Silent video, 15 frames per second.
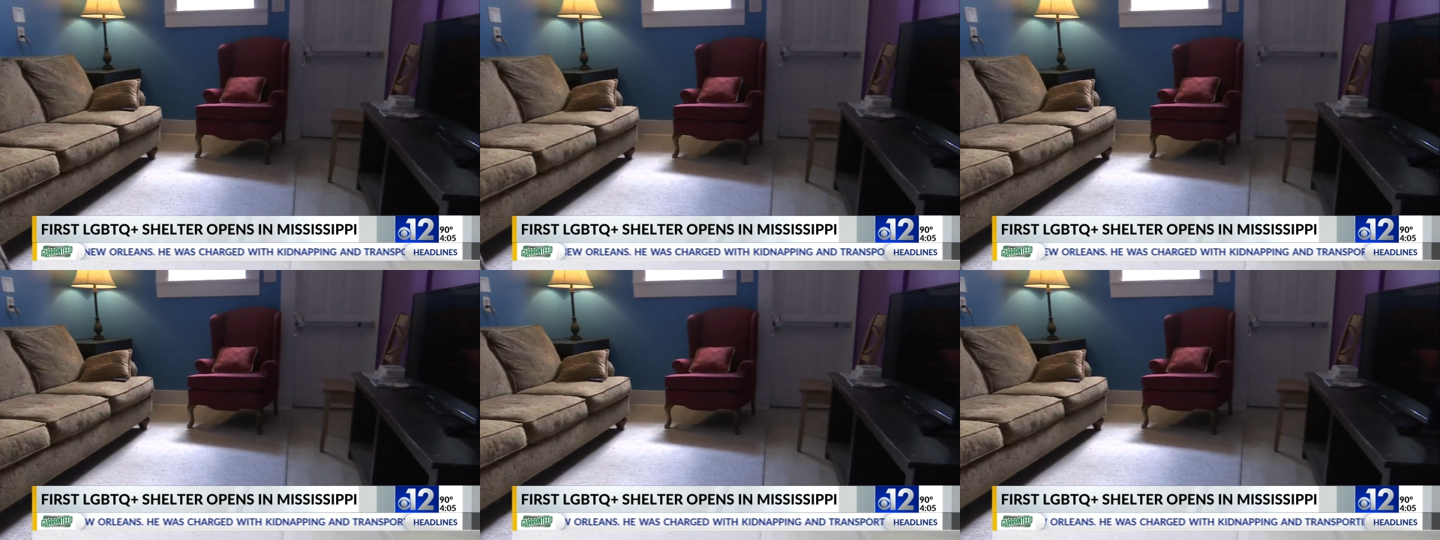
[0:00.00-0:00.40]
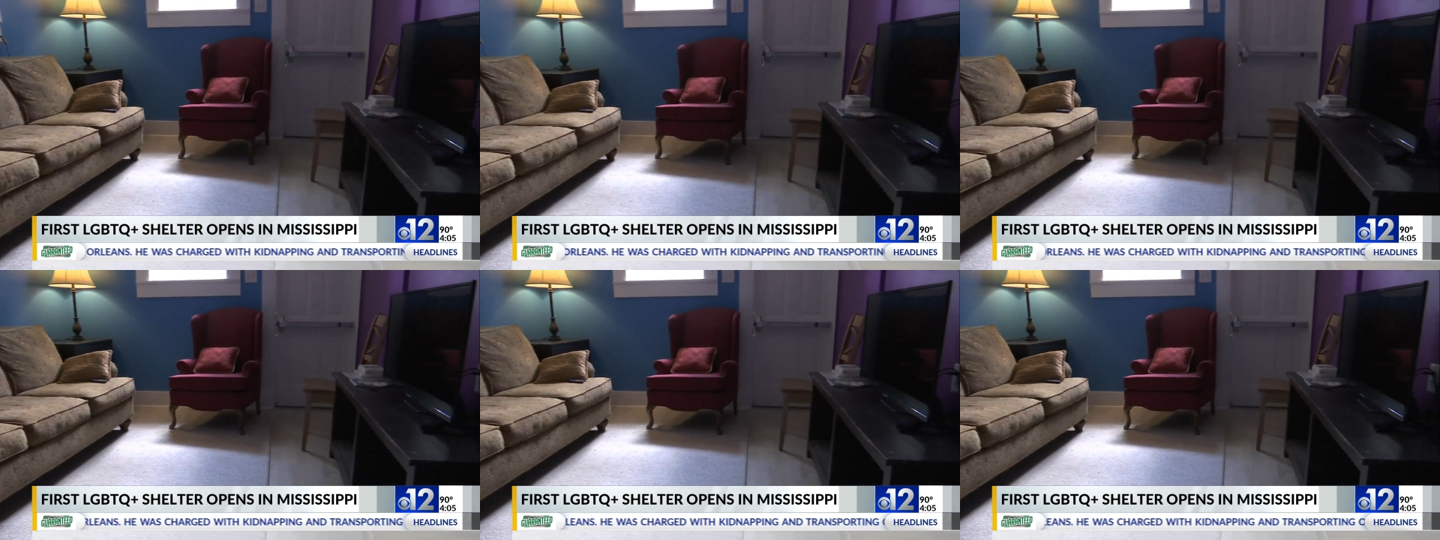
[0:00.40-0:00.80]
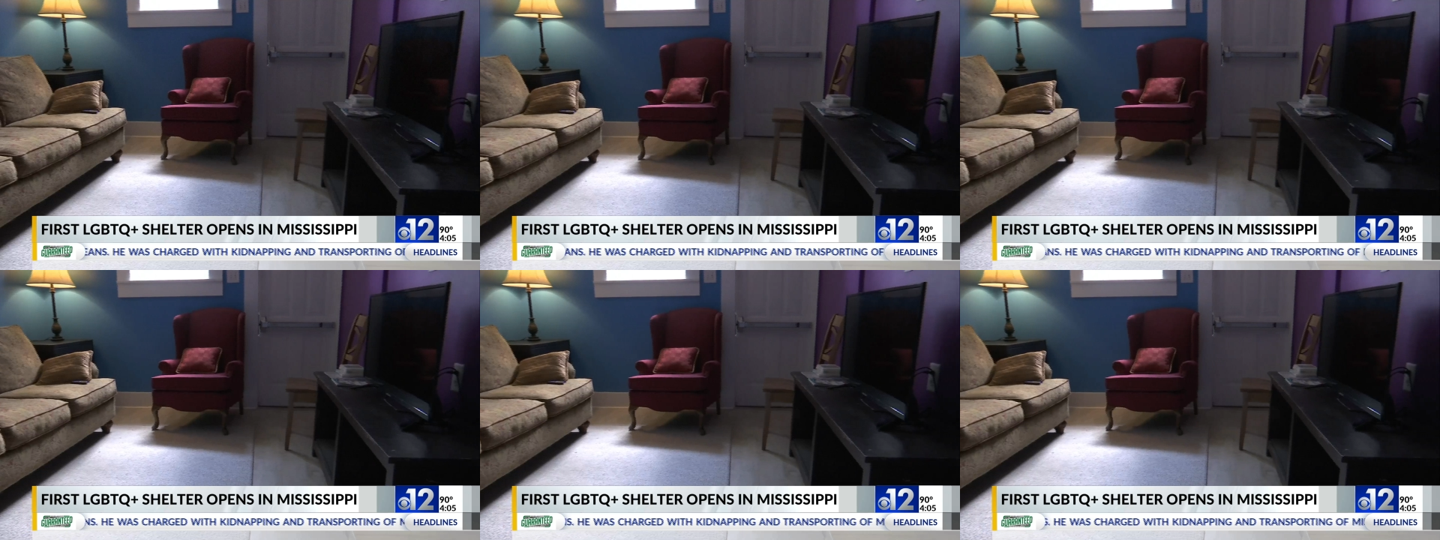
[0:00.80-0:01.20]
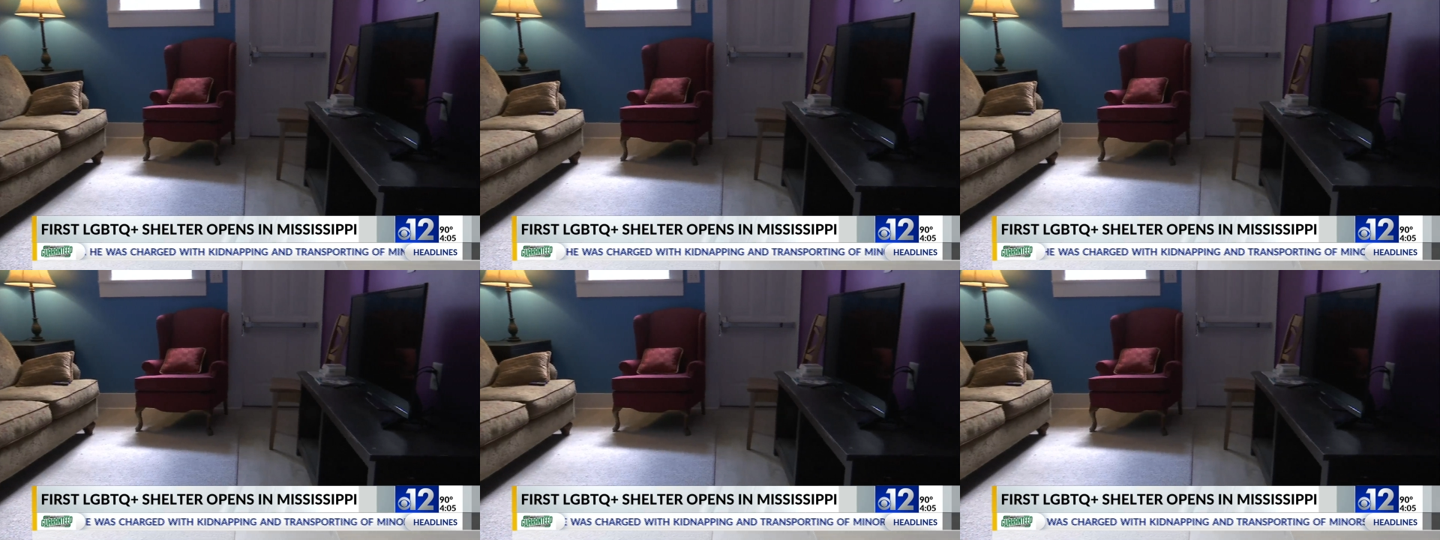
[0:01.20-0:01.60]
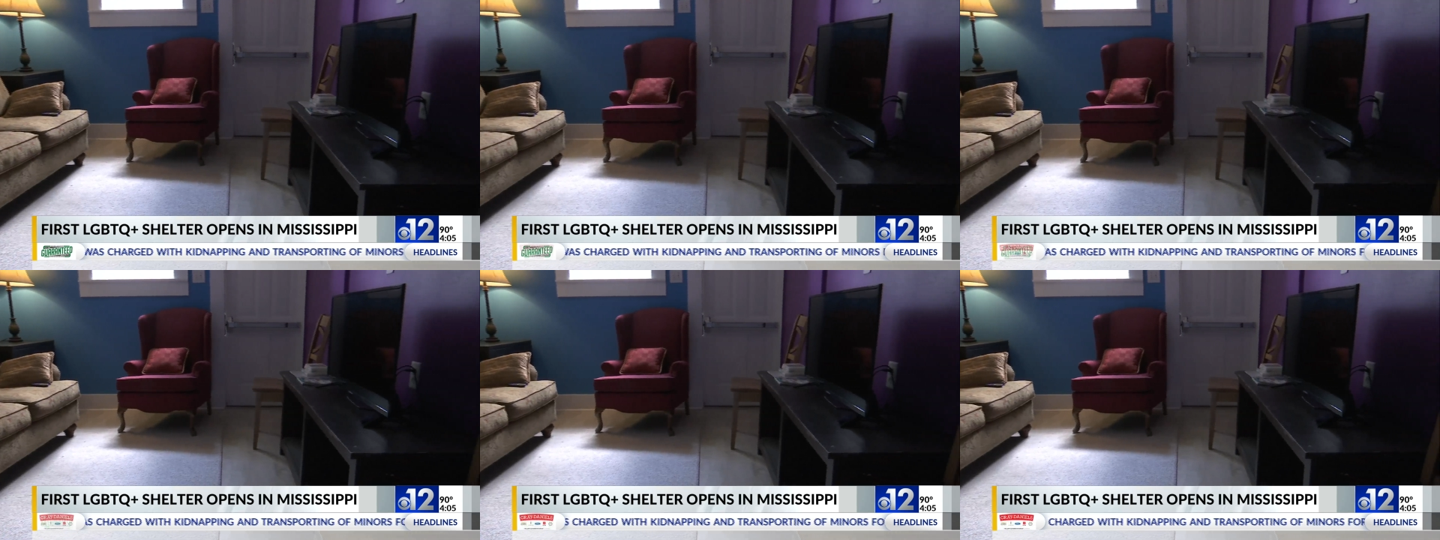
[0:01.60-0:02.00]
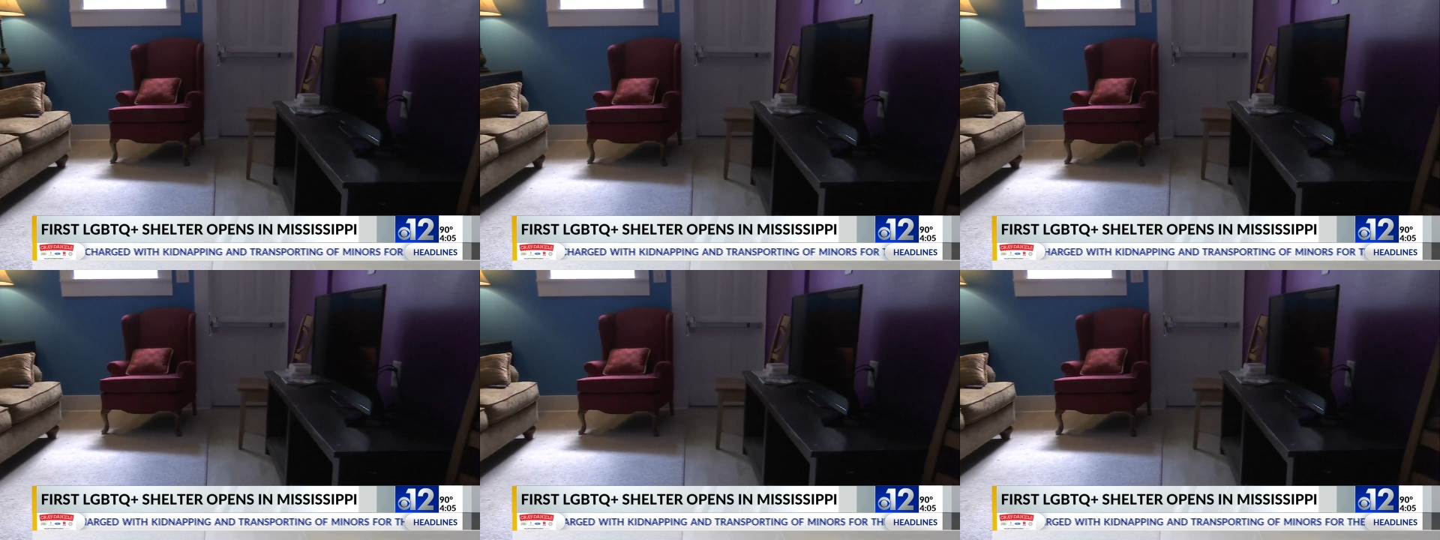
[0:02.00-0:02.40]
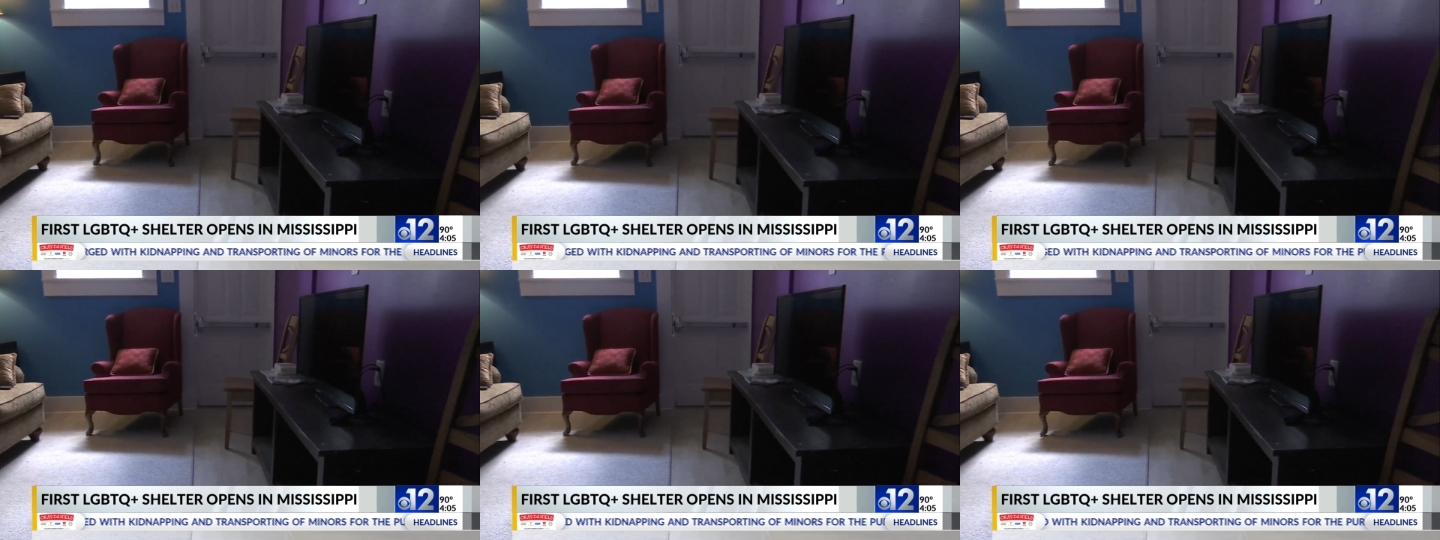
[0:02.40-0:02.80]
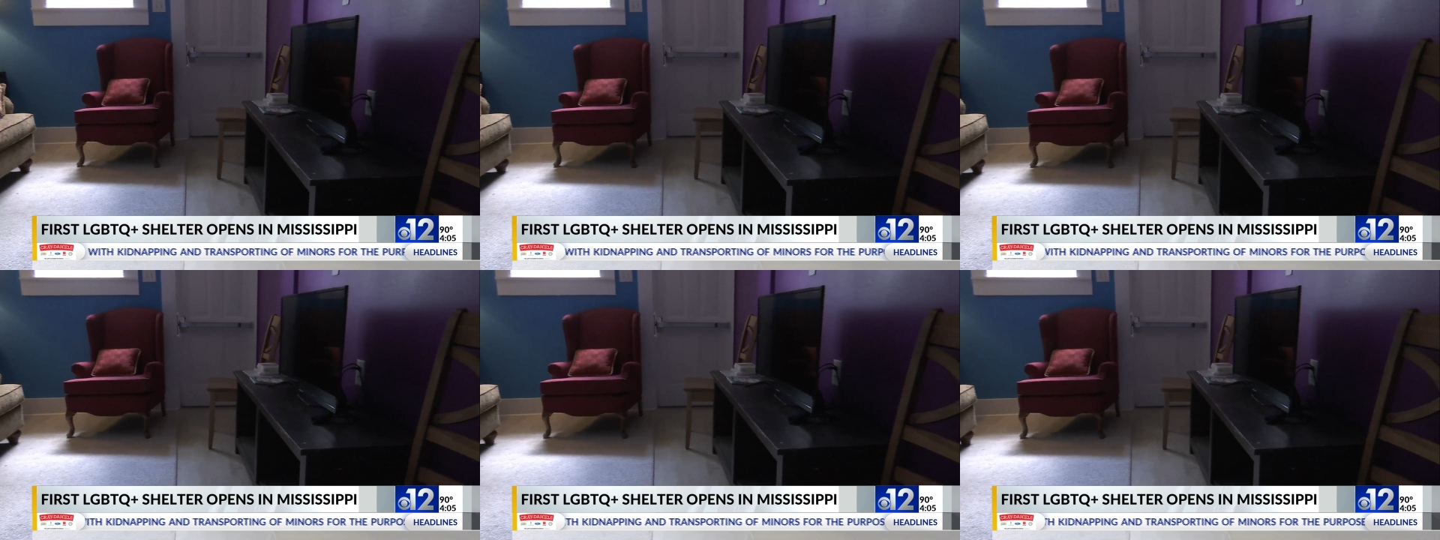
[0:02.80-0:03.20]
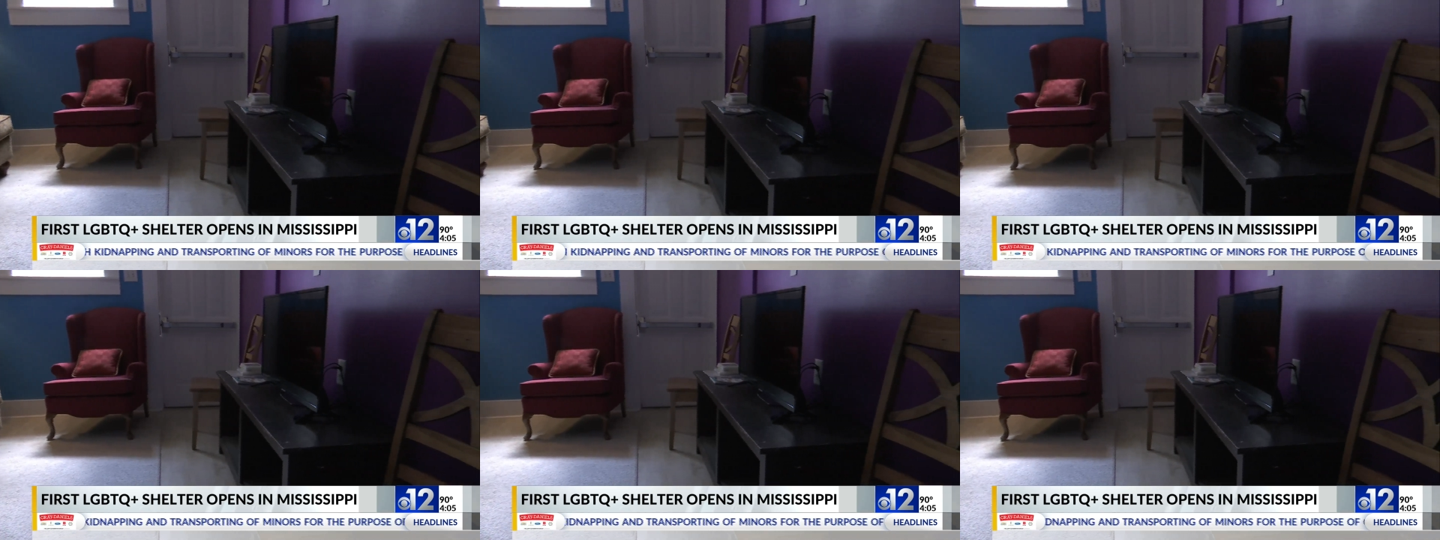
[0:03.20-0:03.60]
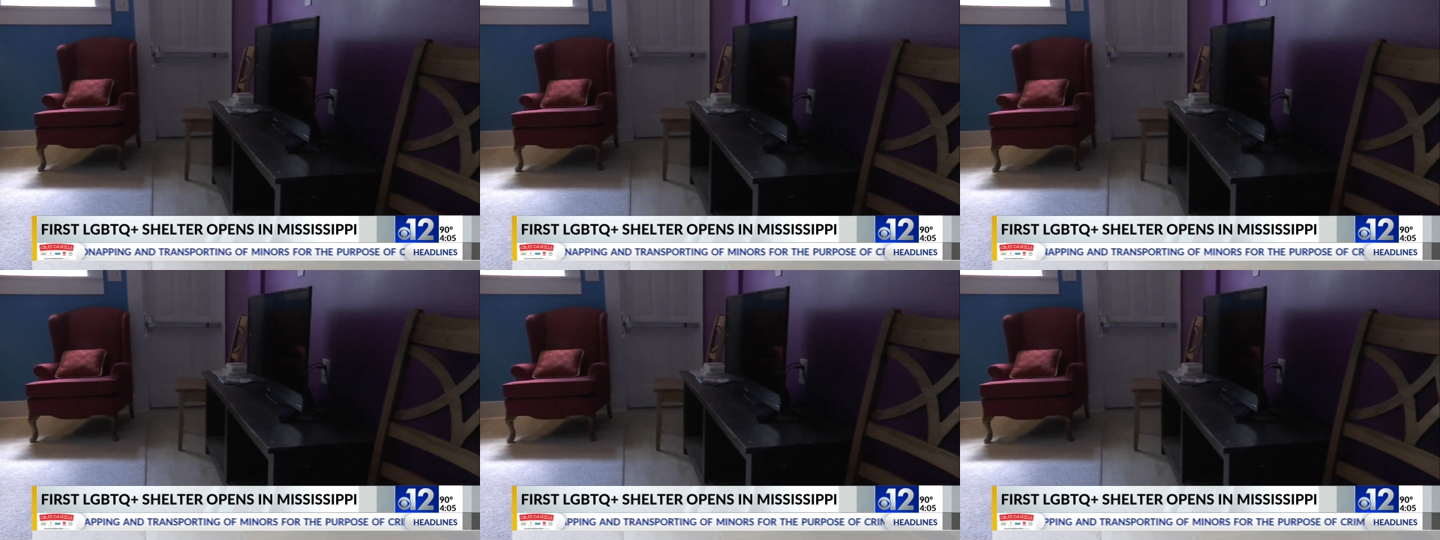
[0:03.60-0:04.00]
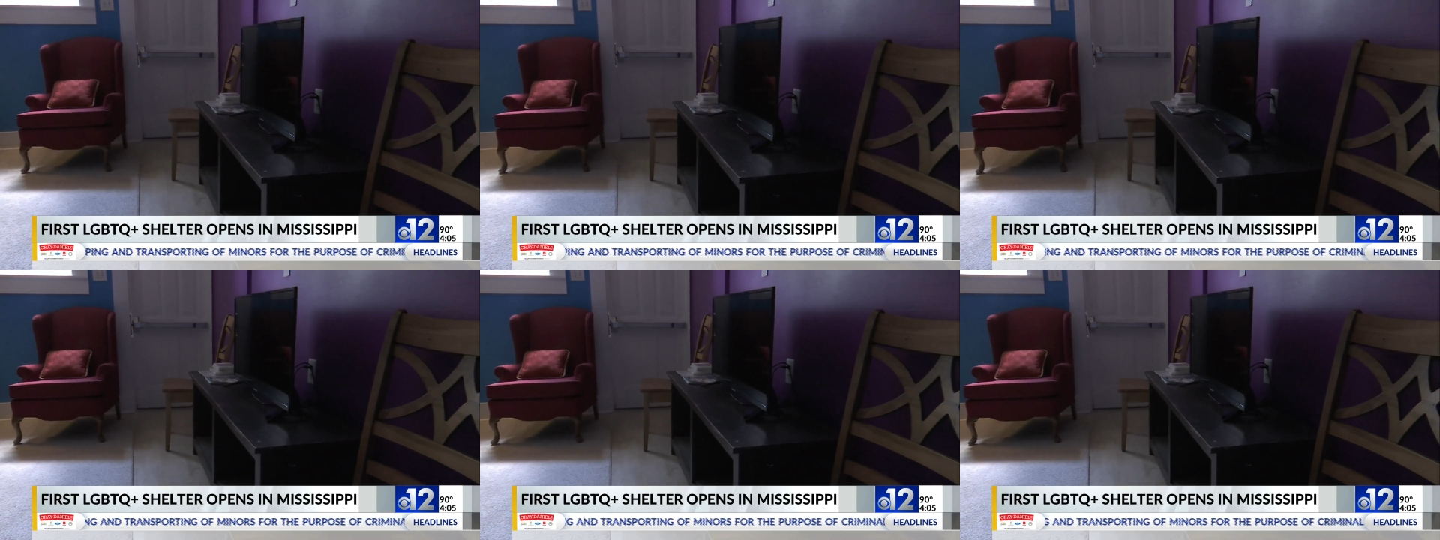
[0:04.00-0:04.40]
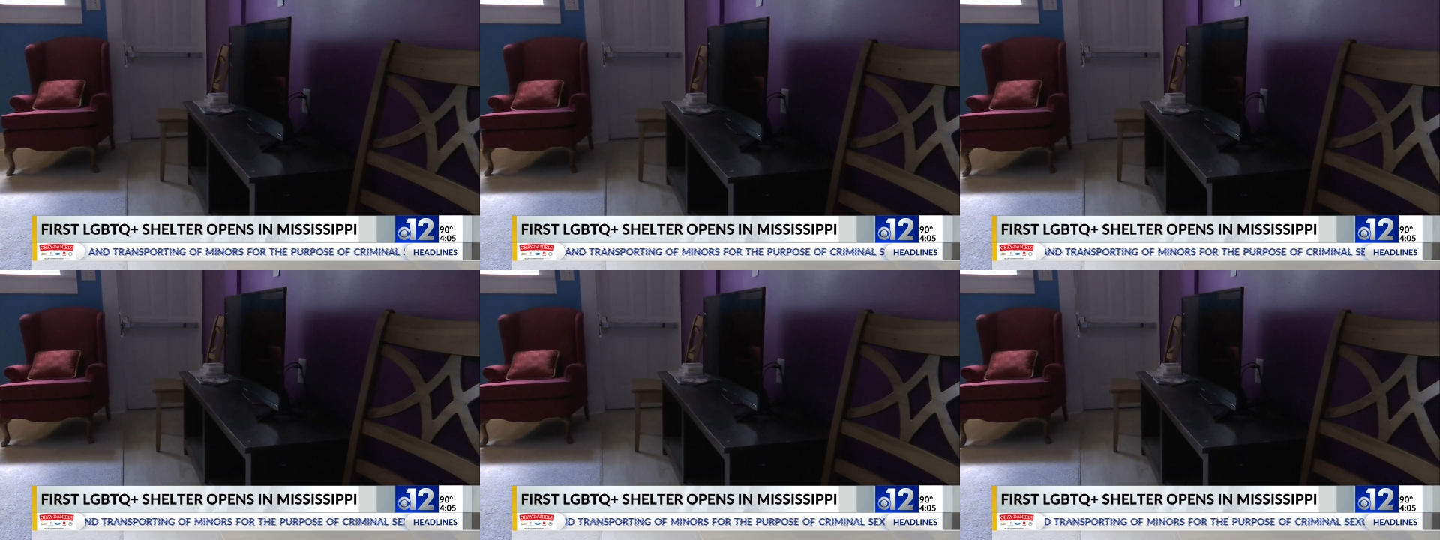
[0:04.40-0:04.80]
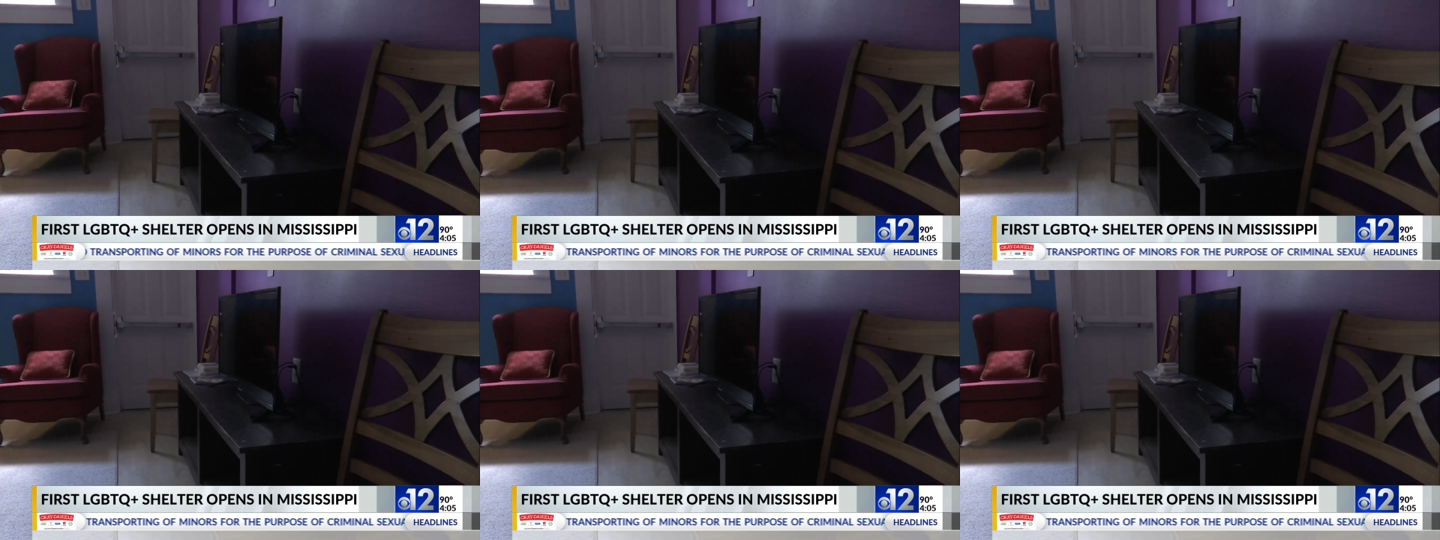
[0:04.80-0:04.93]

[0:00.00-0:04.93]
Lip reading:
(no speaker visible)